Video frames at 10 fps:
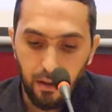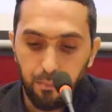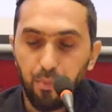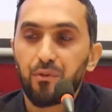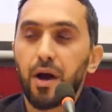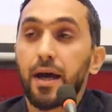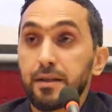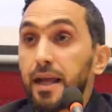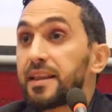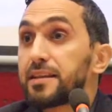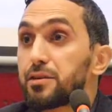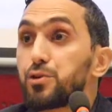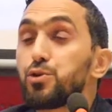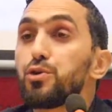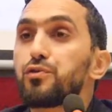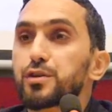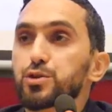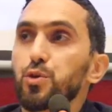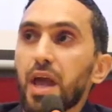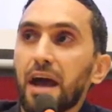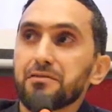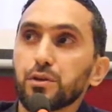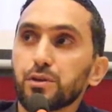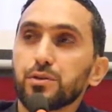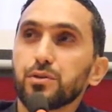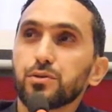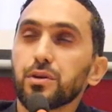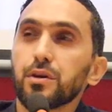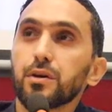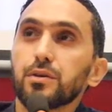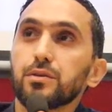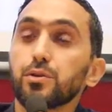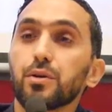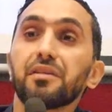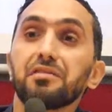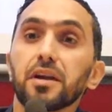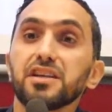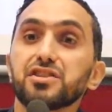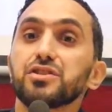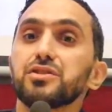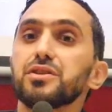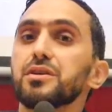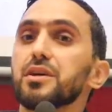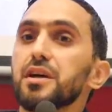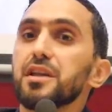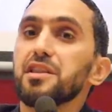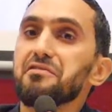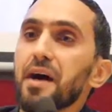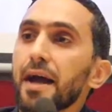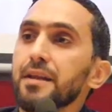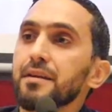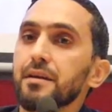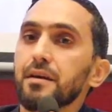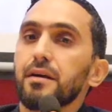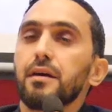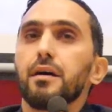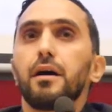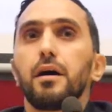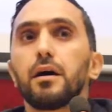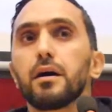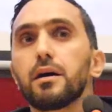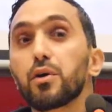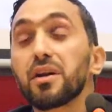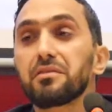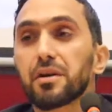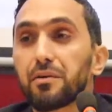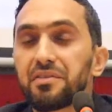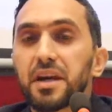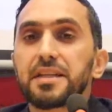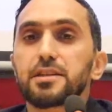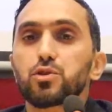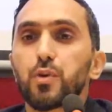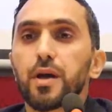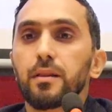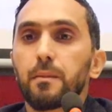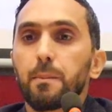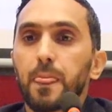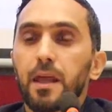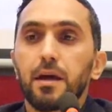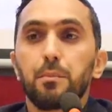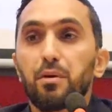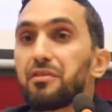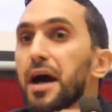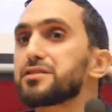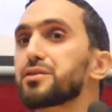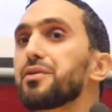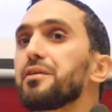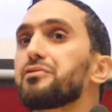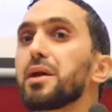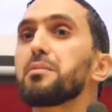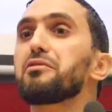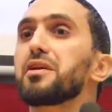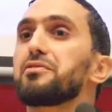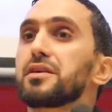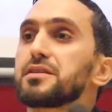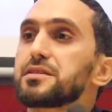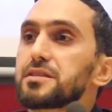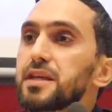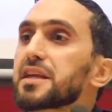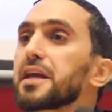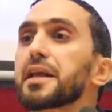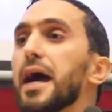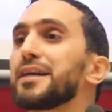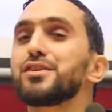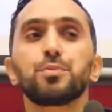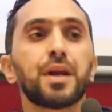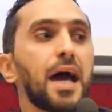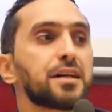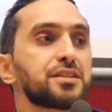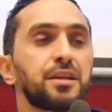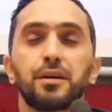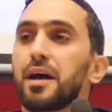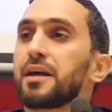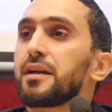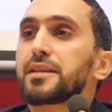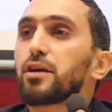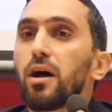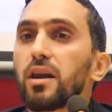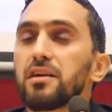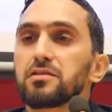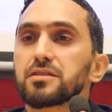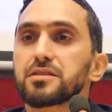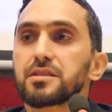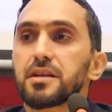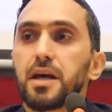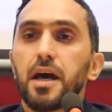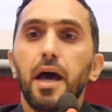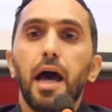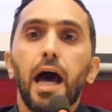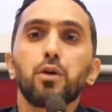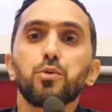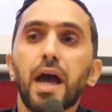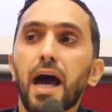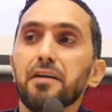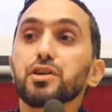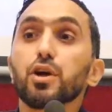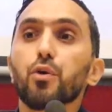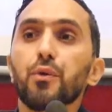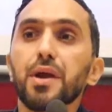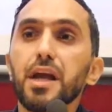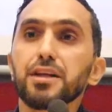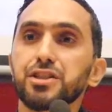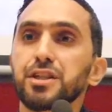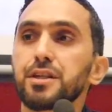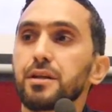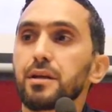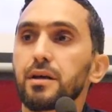and that the universe, so we have the revelation, the divine revelated will, provides a frame of reference that can guide human action and at all levels. And we have the creation